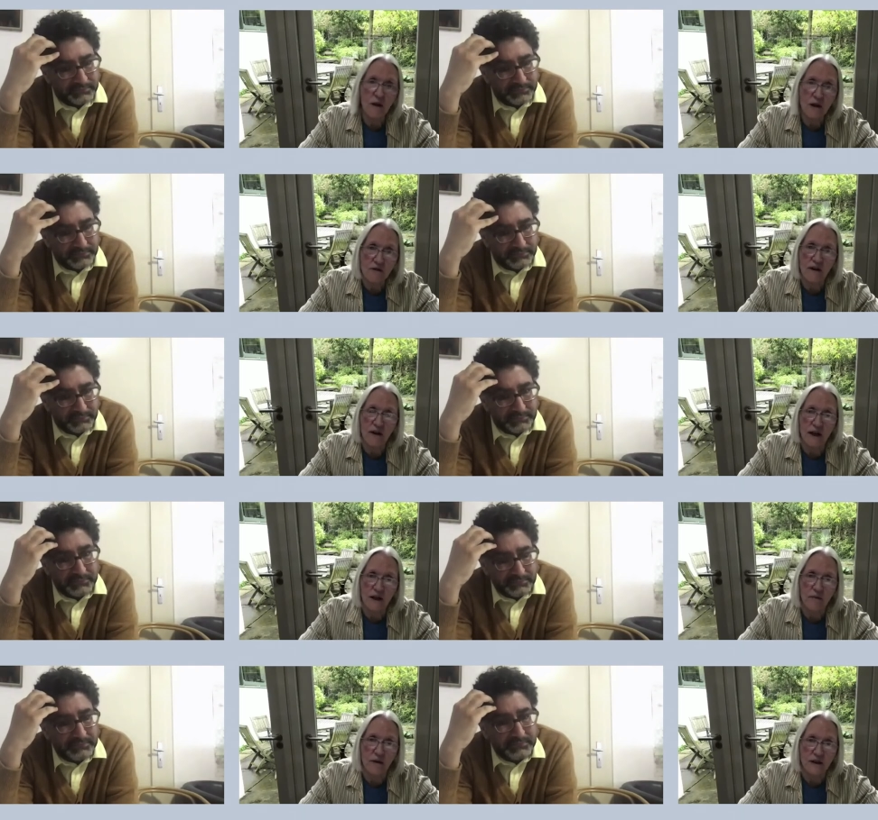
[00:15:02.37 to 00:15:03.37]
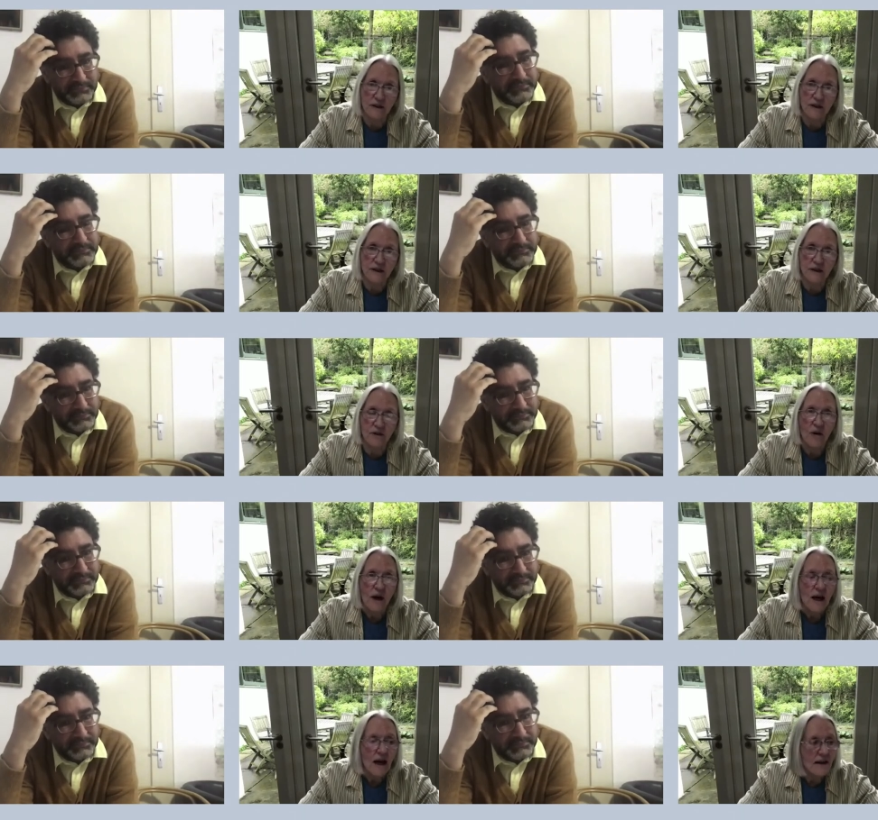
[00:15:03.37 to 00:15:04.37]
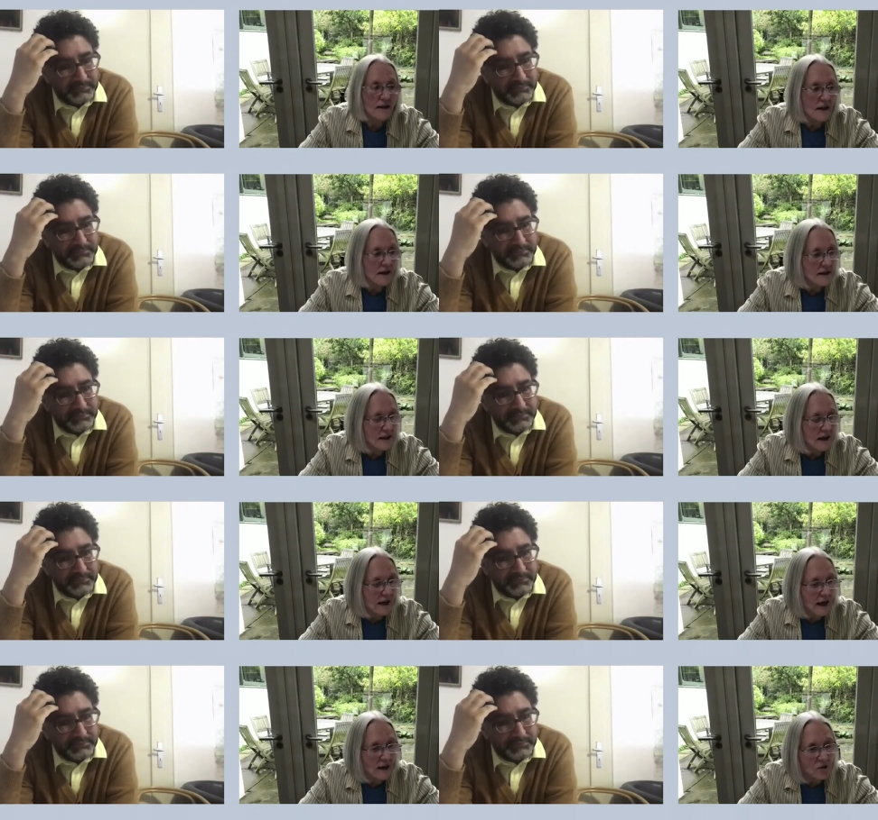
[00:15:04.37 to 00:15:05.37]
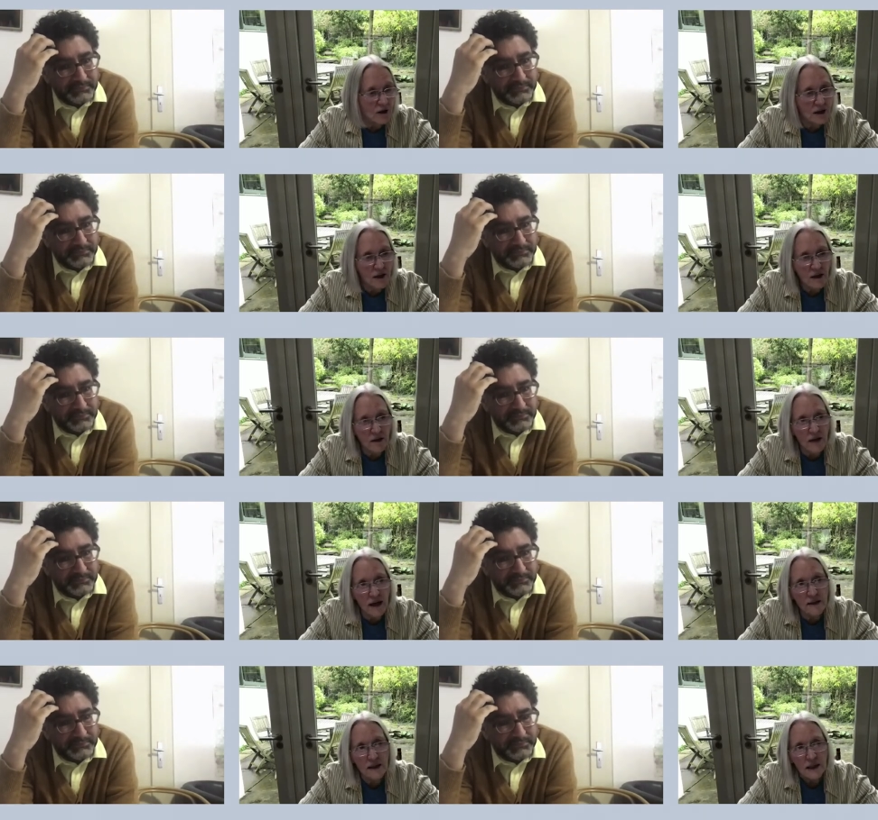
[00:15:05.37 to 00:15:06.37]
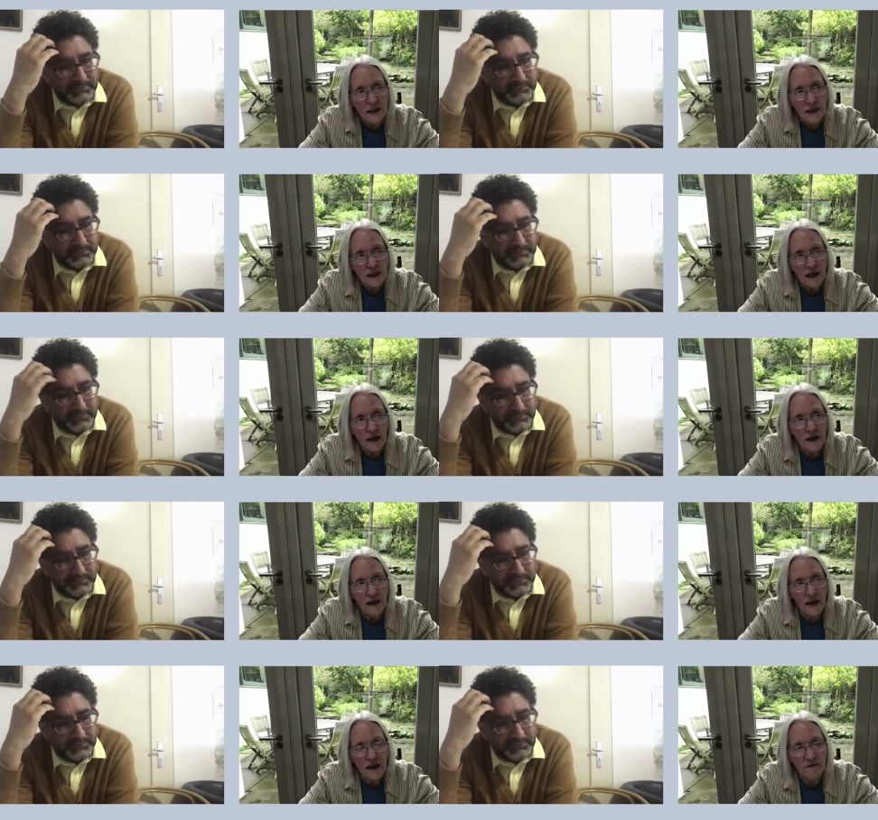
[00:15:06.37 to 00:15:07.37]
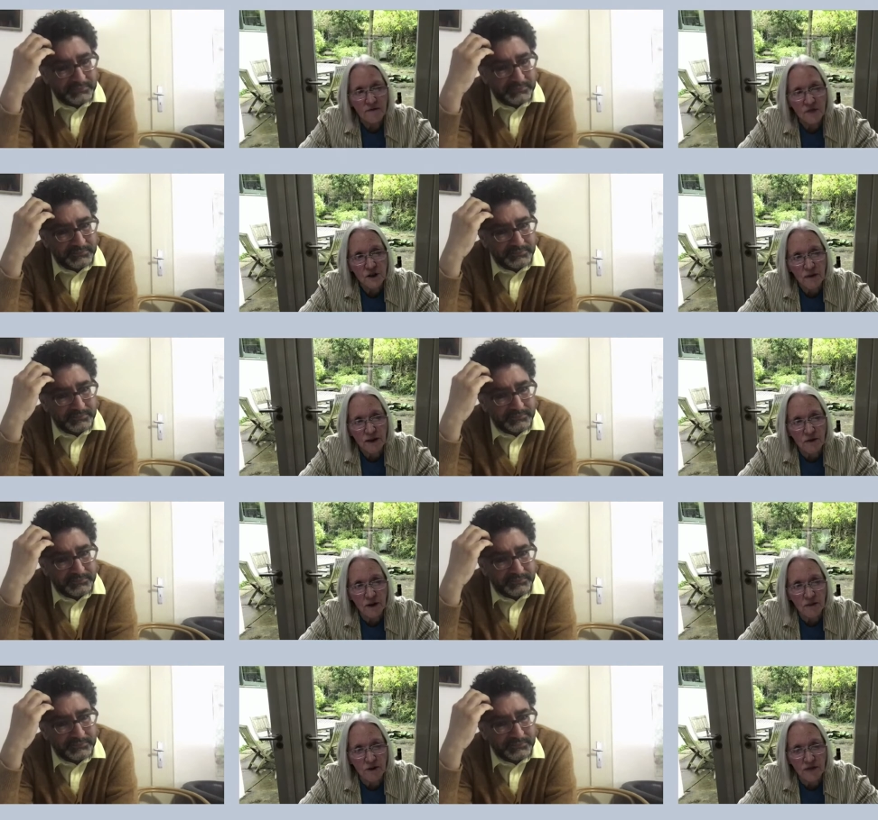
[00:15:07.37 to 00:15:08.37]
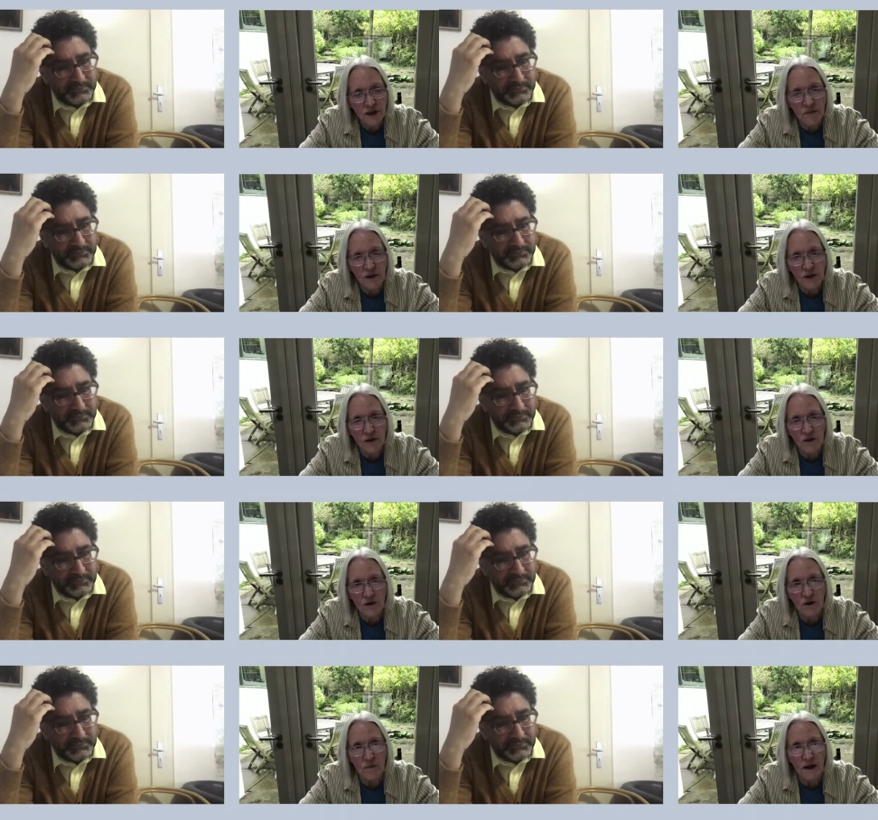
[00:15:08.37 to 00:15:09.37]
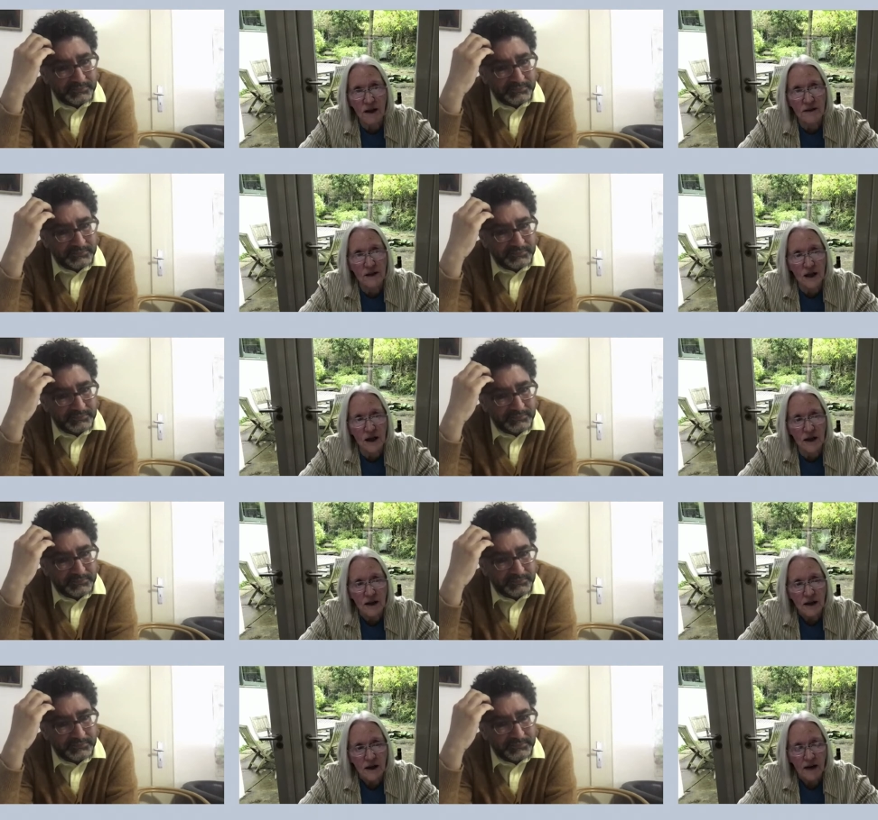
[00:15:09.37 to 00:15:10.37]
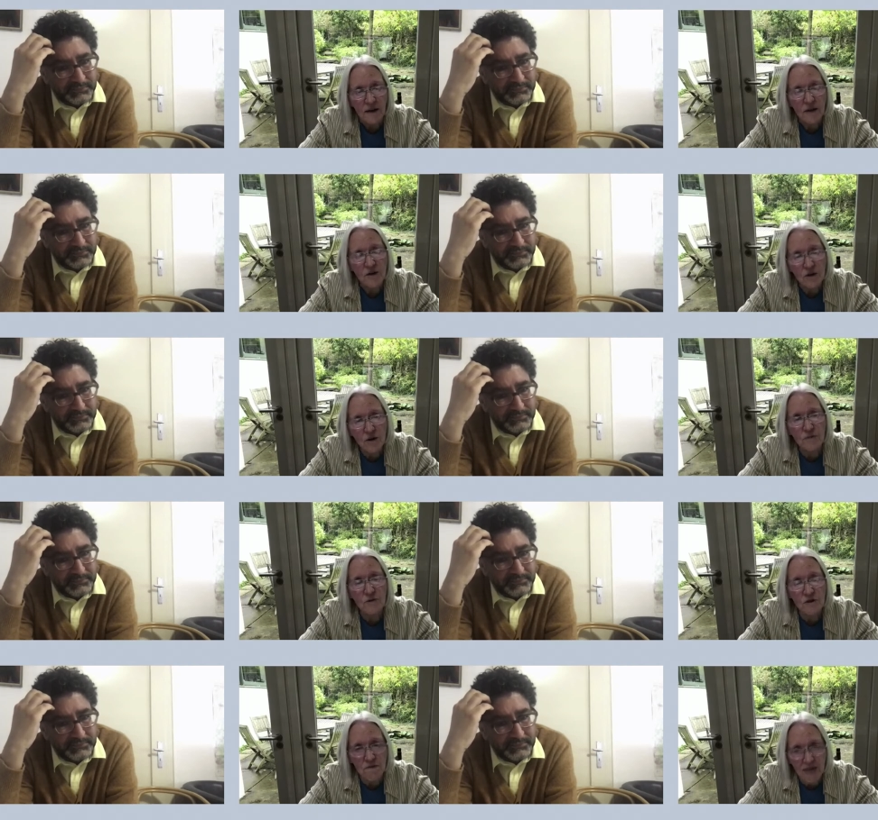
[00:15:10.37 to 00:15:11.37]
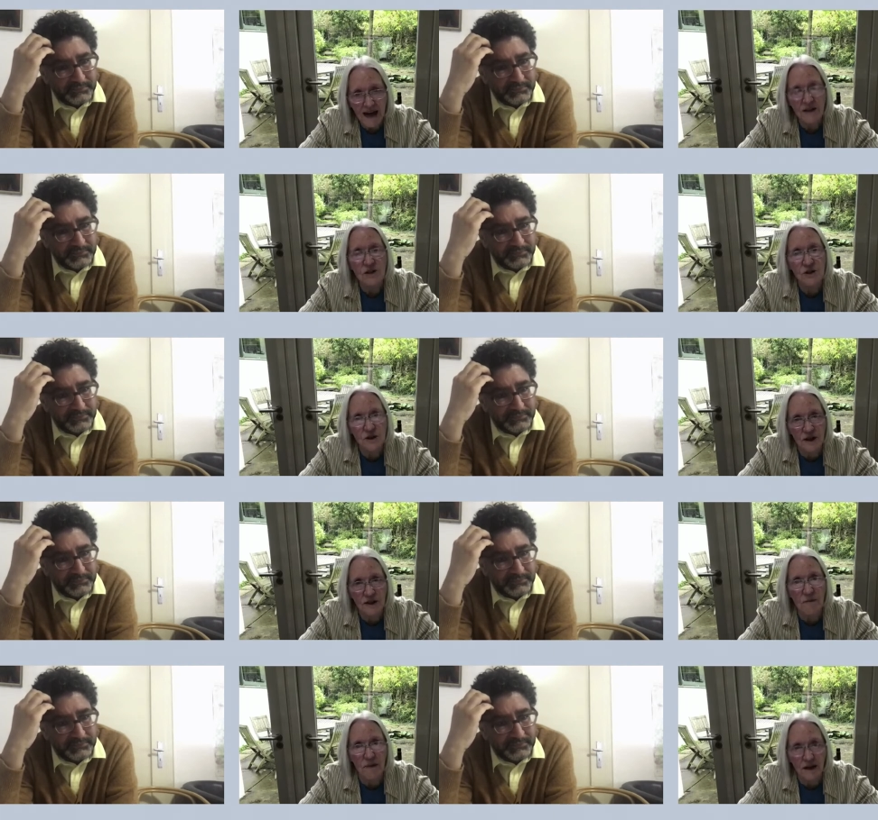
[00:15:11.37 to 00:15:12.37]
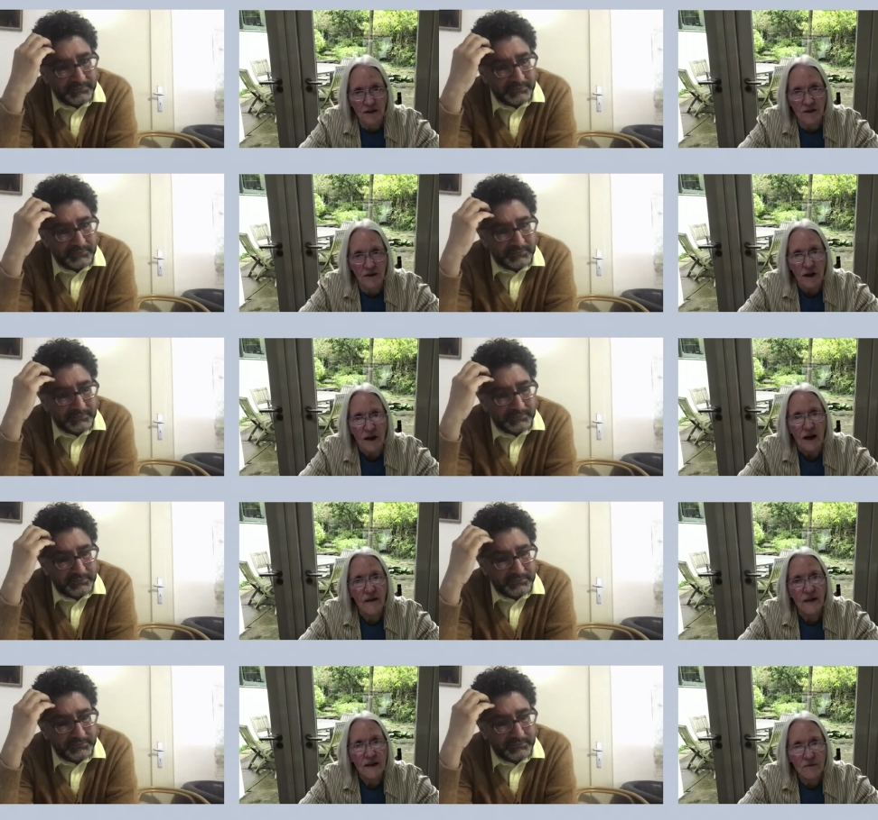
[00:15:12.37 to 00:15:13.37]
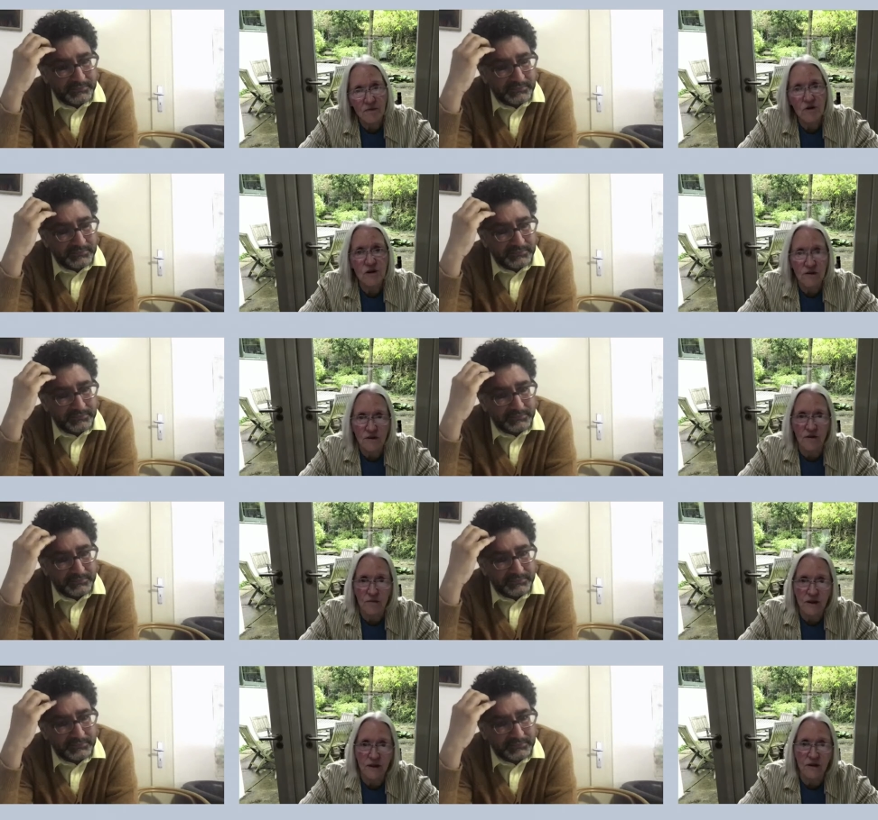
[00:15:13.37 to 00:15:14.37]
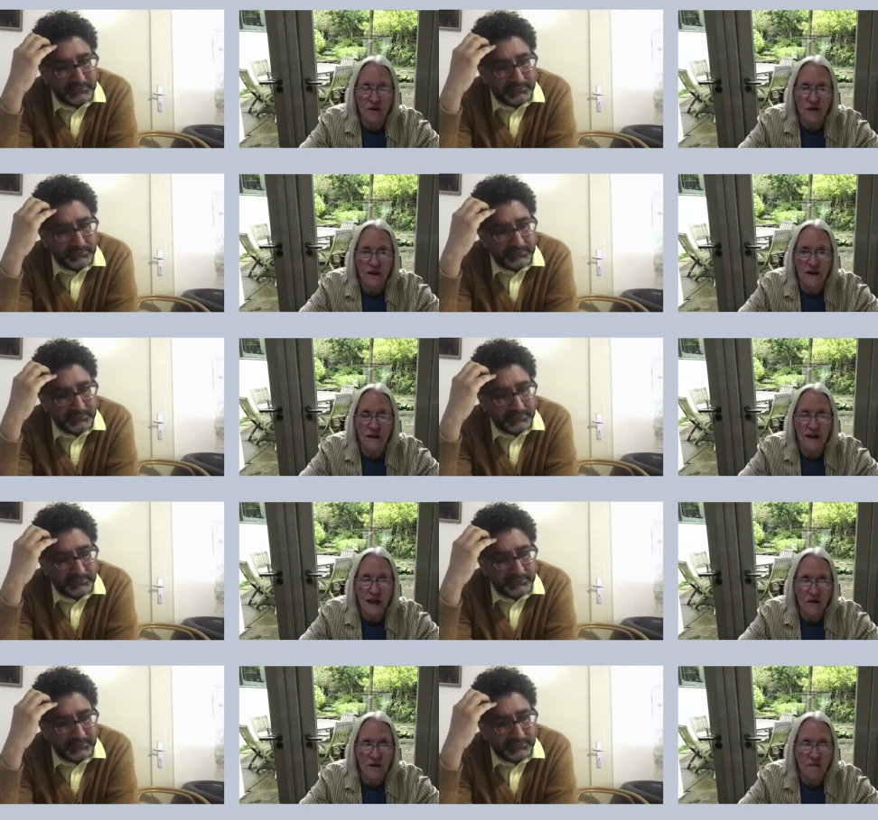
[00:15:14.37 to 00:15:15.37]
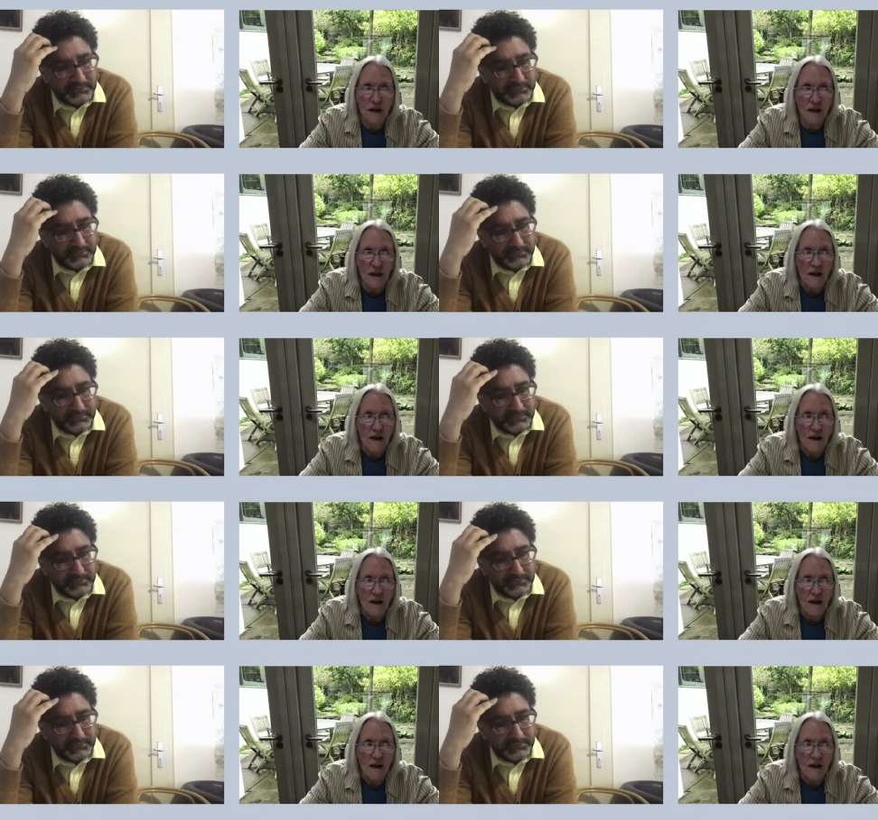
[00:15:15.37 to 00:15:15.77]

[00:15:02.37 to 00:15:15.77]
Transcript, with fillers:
Speaker 1: those very high prices, you know. And, and I, I would think that I, I have spent quite a bit of time in Europe, and uh, I think Europe just manages that better, and that mostly European countries. And it tells me